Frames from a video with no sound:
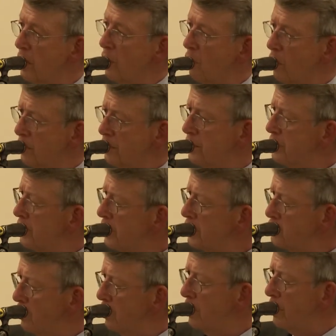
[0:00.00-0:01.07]
One of the
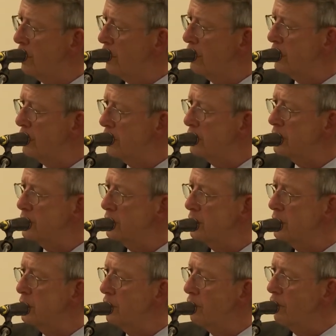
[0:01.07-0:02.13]
things we learned is
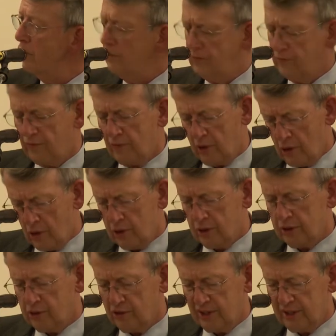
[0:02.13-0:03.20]
we've
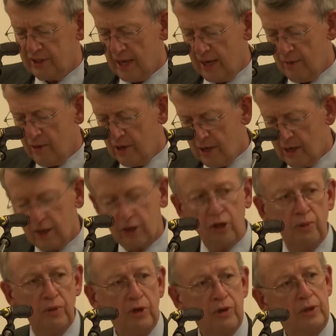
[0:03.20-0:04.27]
learned to examine our
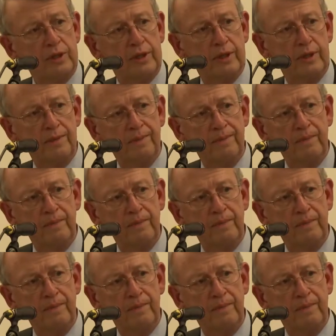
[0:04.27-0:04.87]
community,